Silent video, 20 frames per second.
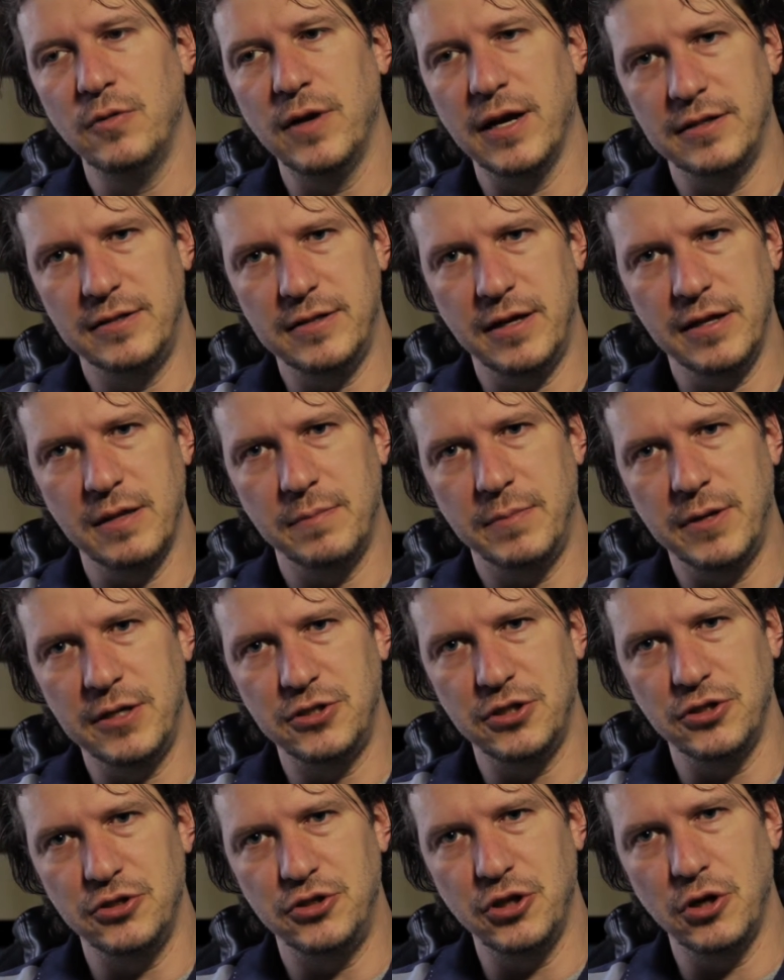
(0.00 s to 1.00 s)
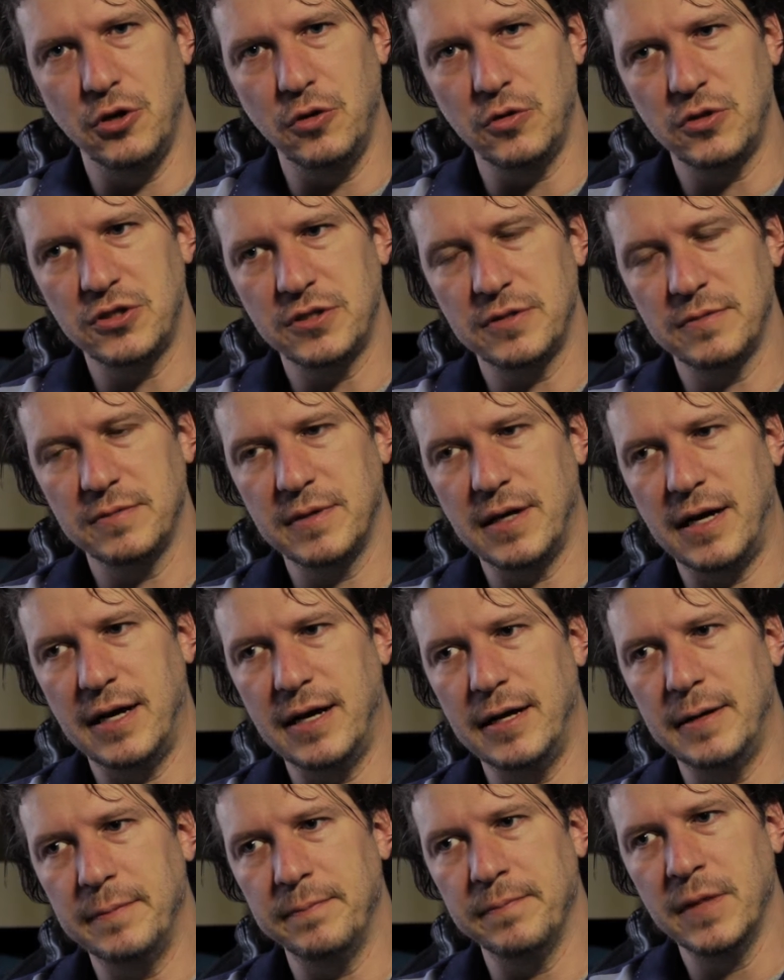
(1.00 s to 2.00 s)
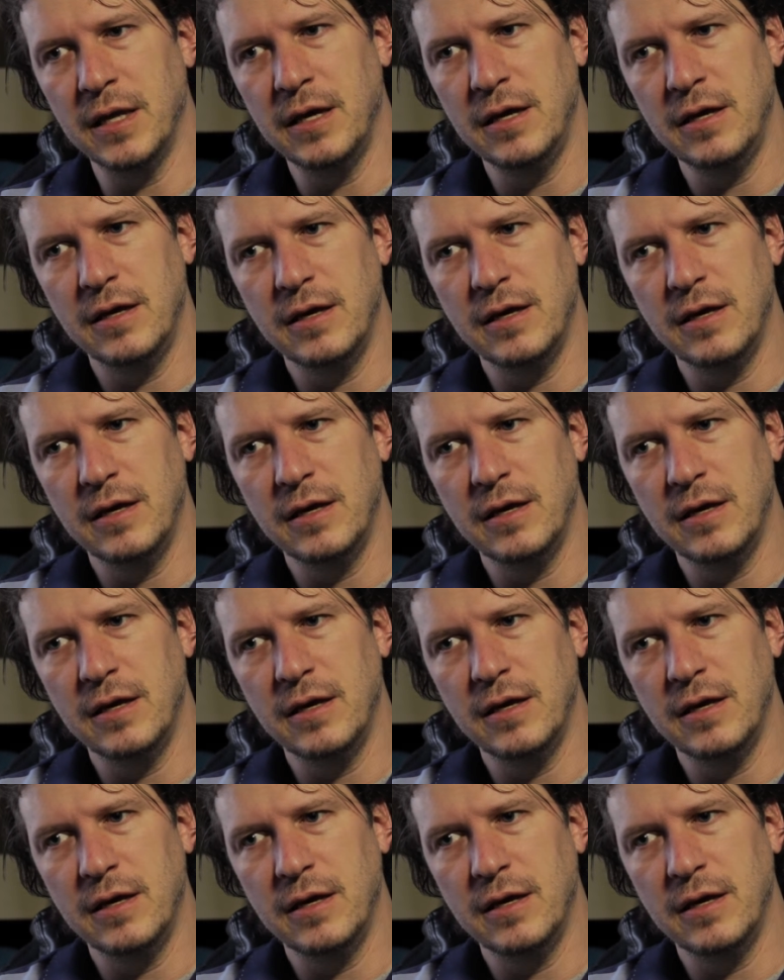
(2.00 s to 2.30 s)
we had done a bunch of jokes. I don't